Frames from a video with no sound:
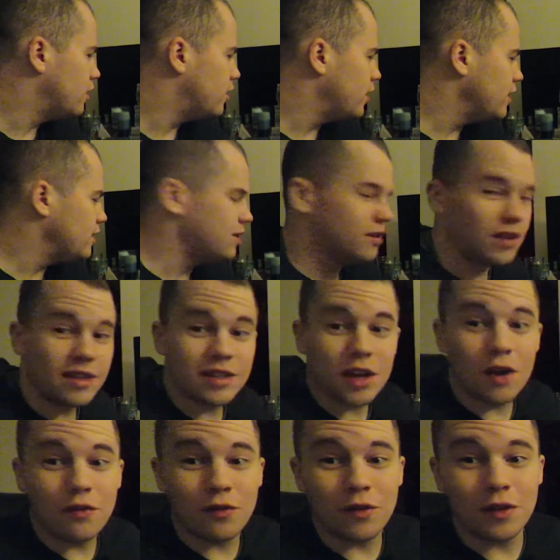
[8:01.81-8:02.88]
All right, so let's
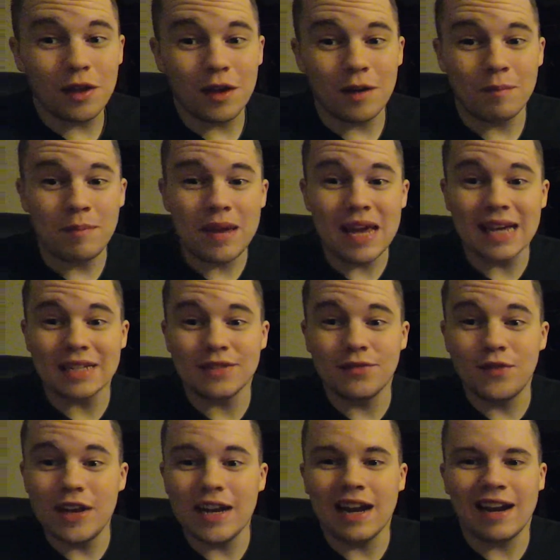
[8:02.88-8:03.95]
go for the PS
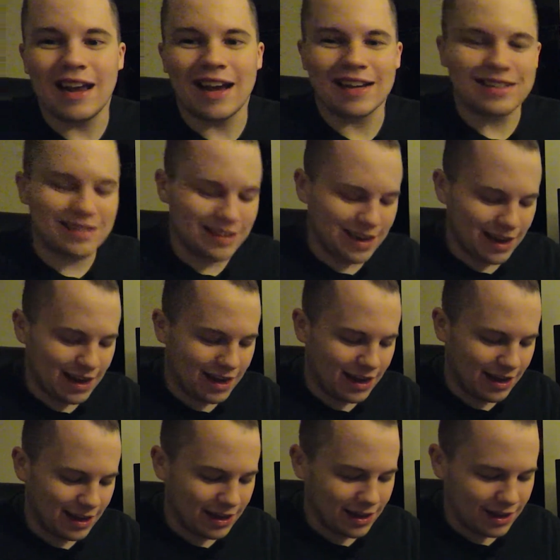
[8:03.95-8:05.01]
Vita next.
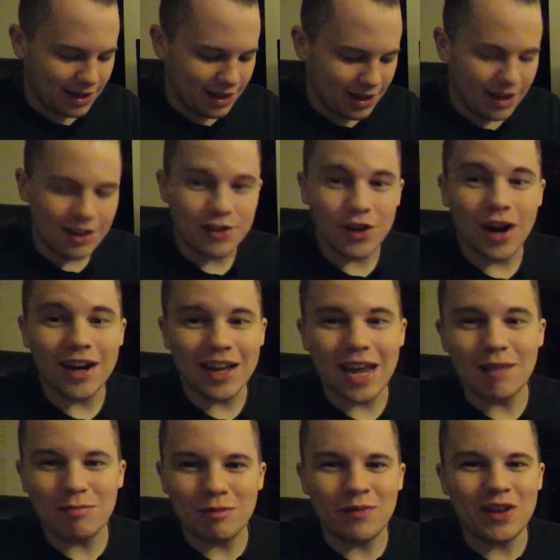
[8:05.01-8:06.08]
Trying to
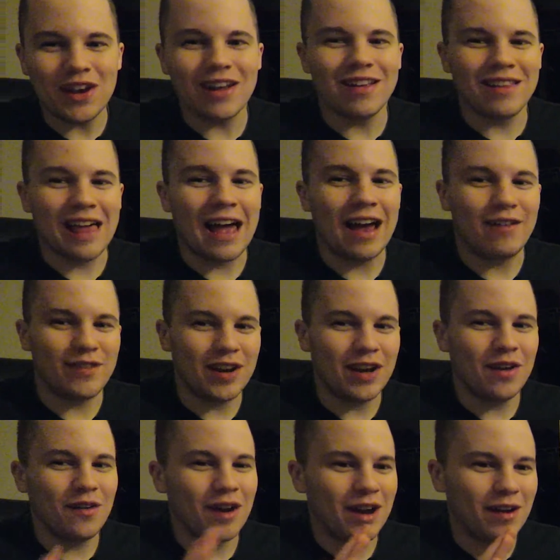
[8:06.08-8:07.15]
keep the Vita alive, you
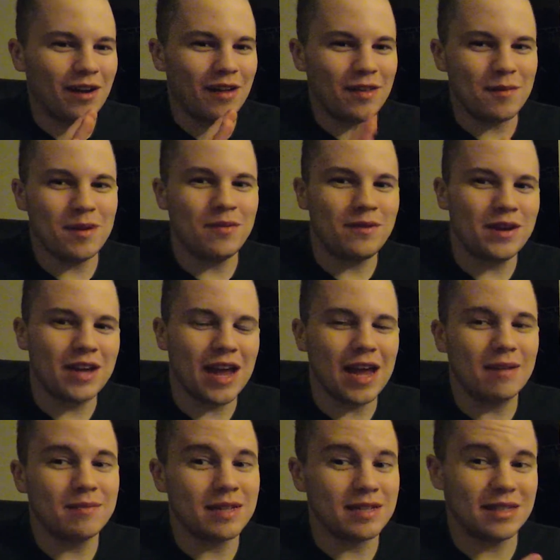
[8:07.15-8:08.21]
know? I don't have that many Vita
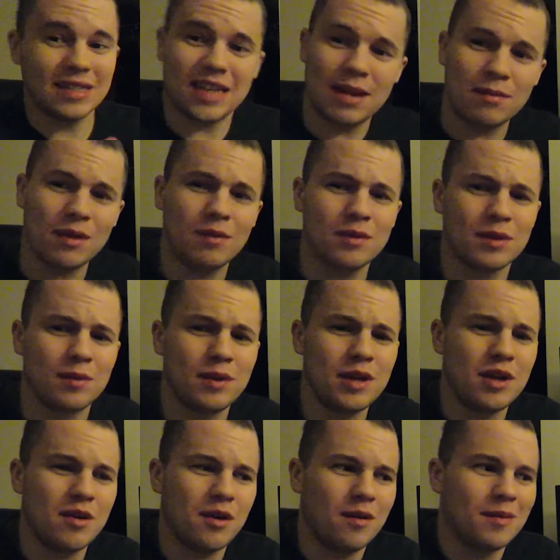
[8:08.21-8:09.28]
games. It's the same thing with the Wii
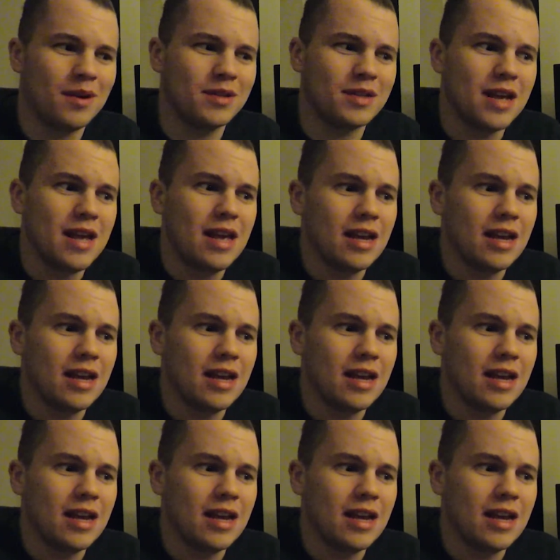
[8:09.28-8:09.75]
U almost.